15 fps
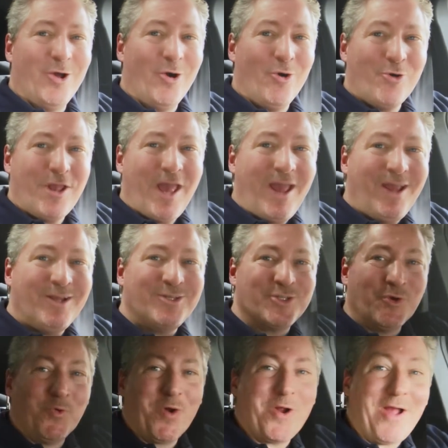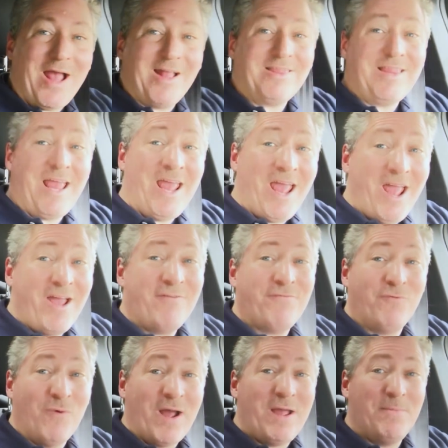Okay, so we're at the
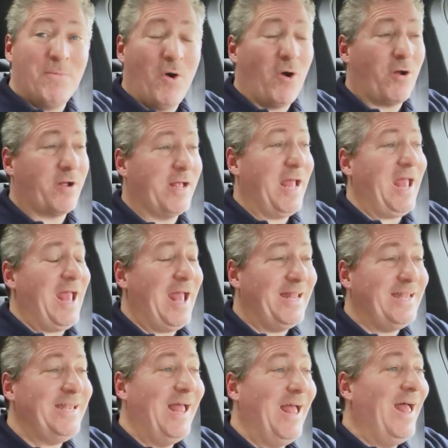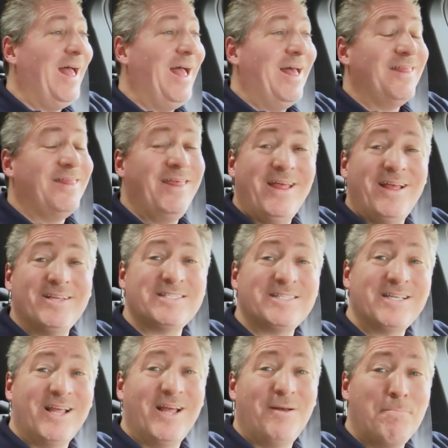halfway mark, and
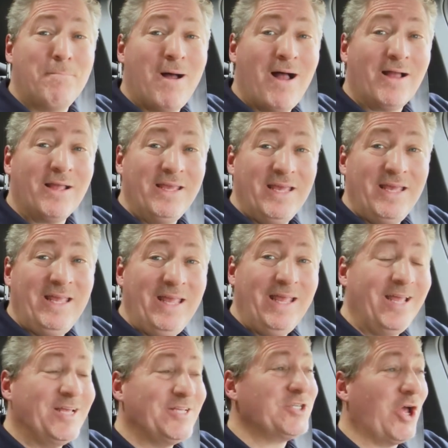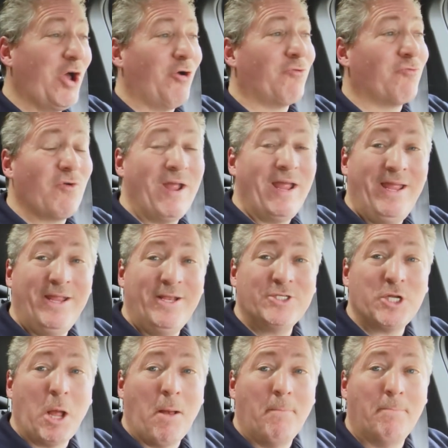this Mach-E is a
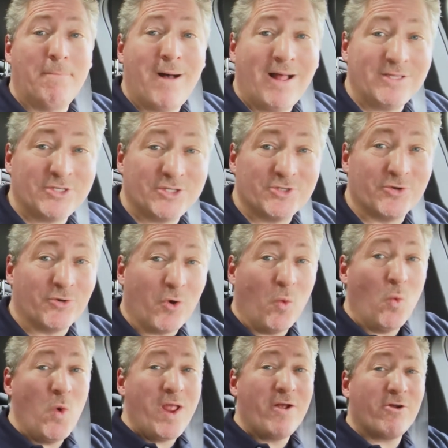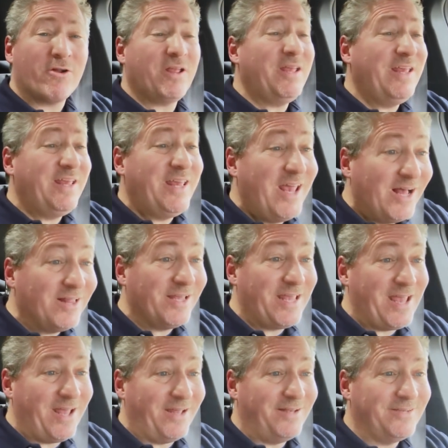range monster. We are
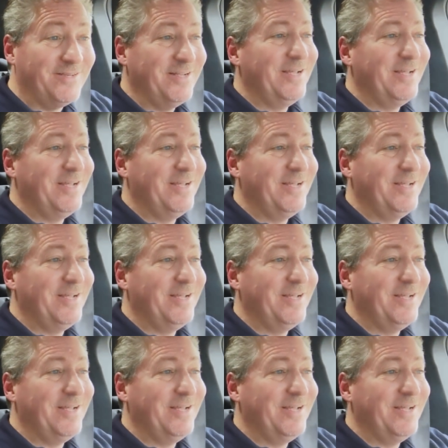killing it.